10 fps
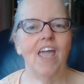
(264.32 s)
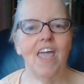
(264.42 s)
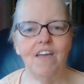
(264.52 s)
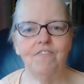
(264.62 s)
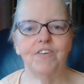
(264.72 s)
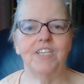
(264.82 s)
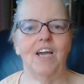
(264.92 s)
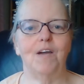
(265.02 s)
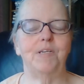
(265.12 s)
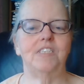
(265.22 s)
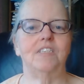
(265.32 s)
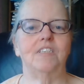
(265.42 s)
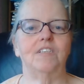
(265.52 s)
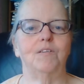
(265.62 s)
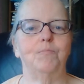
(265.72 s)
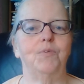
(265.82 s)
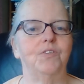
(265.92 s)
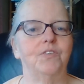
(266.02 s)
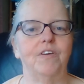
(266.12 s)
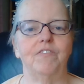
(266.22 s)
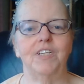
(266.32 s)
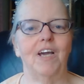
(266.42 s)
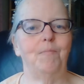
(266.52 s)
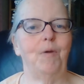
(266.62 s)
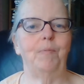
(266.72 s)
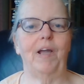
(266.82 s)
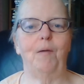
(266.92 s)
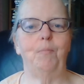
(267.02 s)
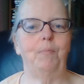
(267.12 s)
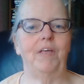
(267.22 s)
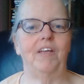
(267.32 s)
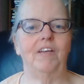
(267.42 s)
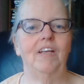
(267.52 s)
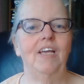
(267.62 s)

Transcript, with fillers: every time I sit at a computer, every time I pick up a pen.